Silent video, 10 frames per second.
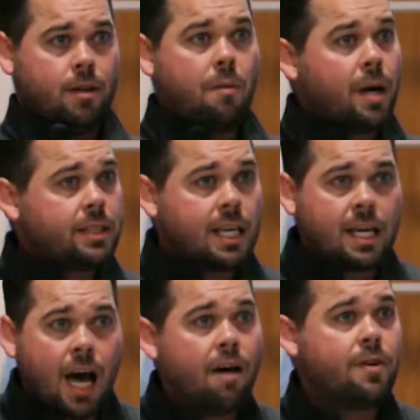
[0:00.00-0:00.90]
Everybody say
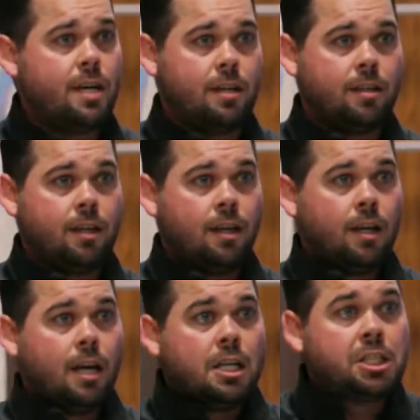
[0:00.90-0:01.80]
covenant.
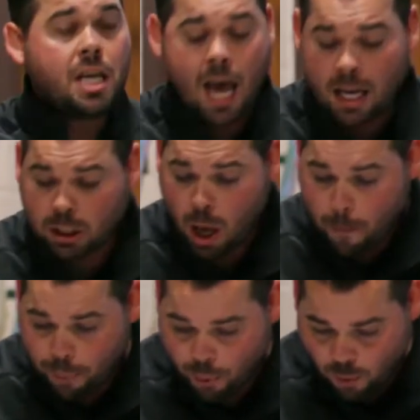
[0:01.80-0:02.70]
She has
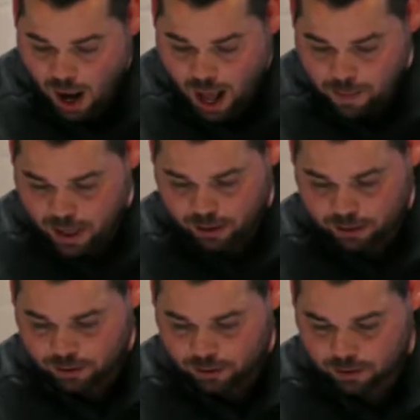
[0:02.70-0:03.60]

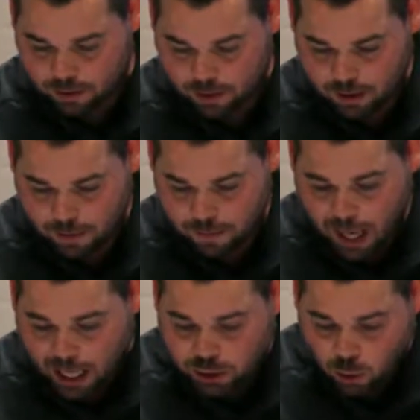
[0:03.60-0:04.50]
promise.
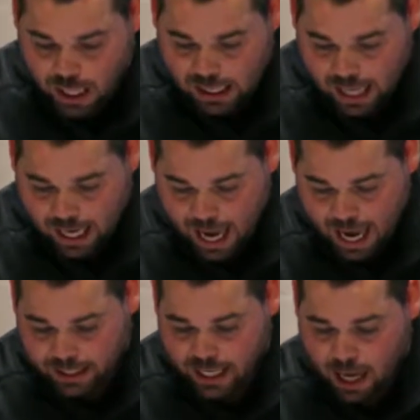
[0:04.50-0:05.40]
And so he laid
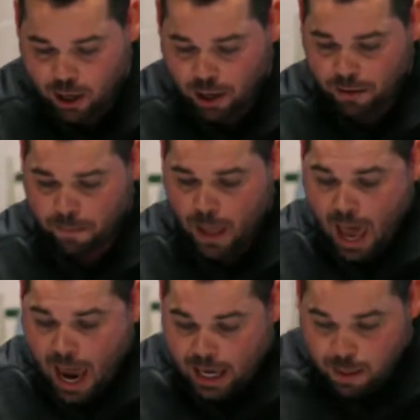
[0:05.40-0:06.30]
hands on her,
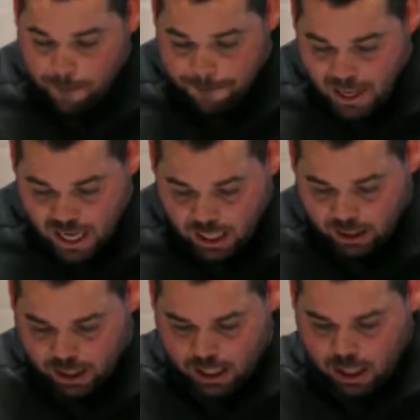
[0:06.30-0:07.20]
and
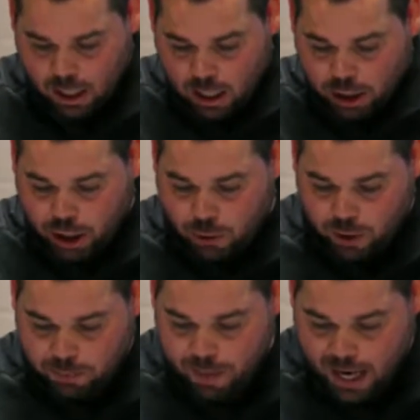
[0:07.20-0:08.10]
immediately she
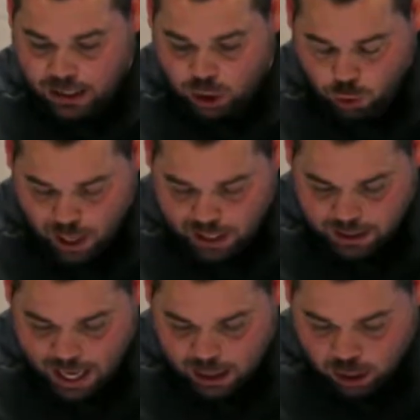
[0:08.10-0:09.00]
was made
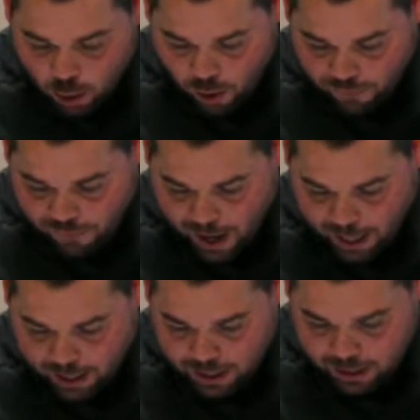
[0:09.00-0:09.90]
straight and
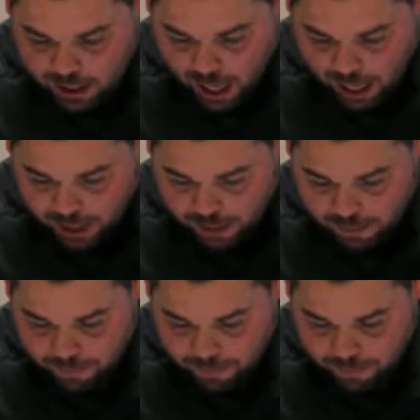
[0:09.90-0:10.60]
glorified God.